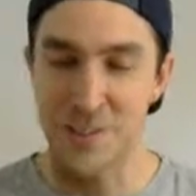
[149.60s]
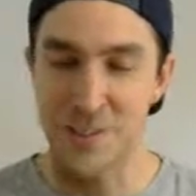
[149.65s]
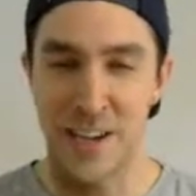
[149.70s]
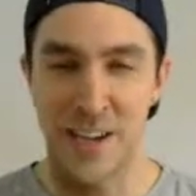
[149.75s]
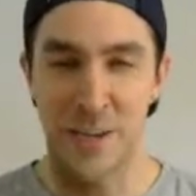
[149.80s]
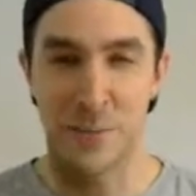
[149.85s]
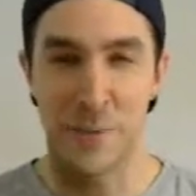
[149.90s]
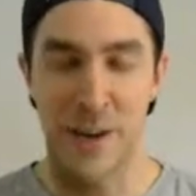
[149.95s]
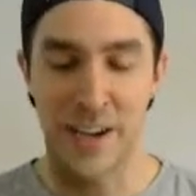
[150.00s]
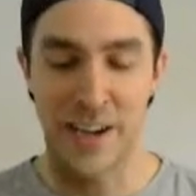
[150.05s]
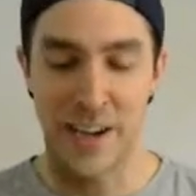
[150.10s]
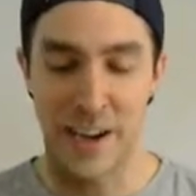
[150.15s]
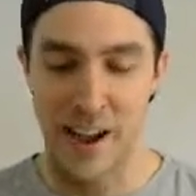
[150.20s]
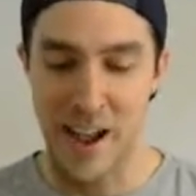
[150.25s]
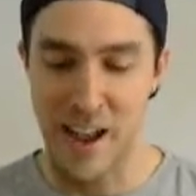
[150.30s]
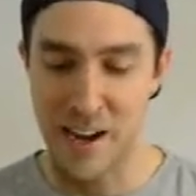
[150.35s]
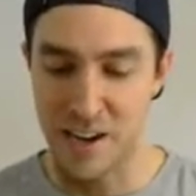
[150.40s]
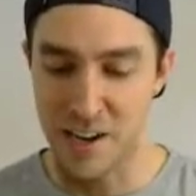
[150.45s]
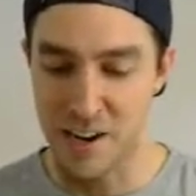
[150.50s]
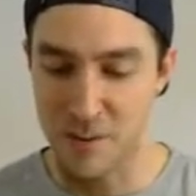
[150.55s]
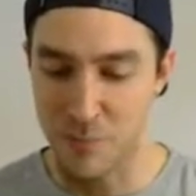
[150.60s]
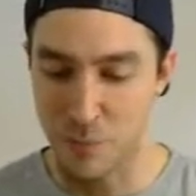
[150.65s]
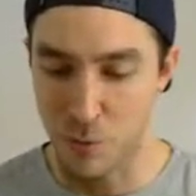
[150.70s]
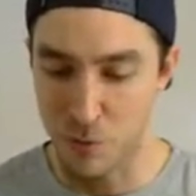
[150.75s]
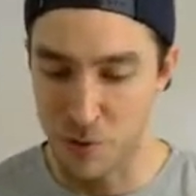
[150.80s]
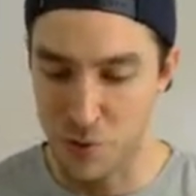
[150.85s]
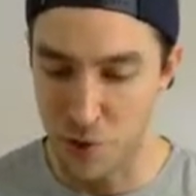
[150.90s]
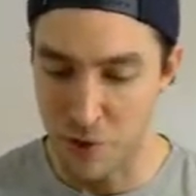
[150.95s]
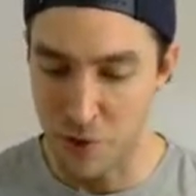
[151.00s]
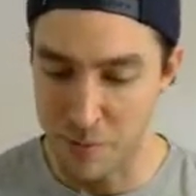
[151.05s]
anyway, and I had enough
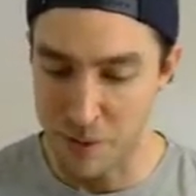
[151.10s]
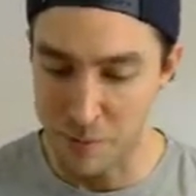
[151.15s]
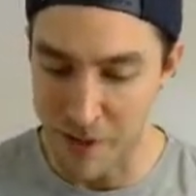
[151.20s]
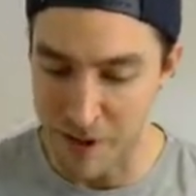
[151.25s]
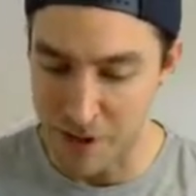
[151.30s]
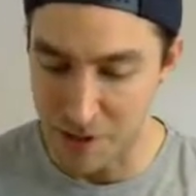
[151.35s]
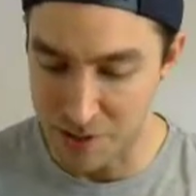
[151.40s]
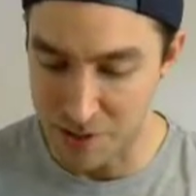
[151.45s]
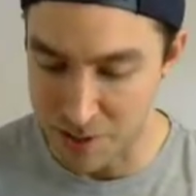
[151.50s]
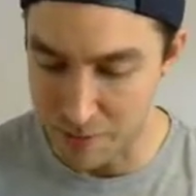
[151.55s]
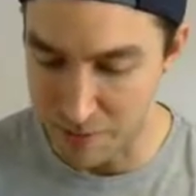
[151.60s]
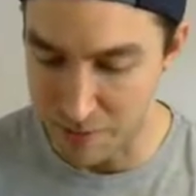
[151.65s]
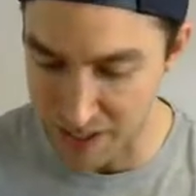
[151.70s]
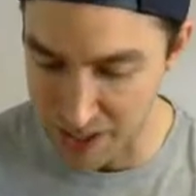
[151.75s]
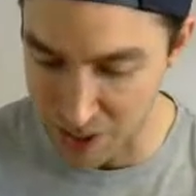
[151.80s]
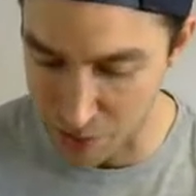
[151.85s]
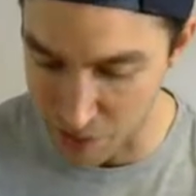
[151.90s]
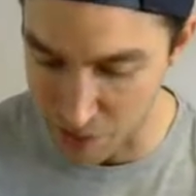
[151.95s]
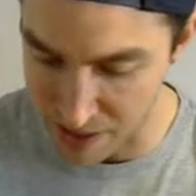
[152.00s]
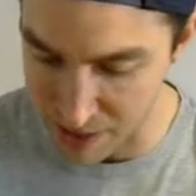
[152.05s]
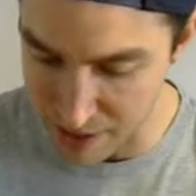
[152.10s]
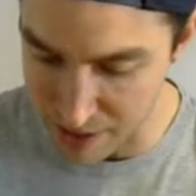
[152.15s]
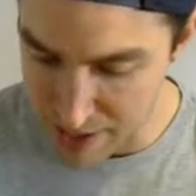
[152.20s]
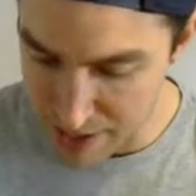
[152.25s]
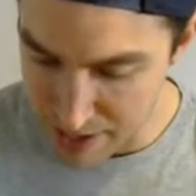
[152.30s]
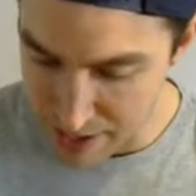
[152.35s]
World Tournament medals to begin with.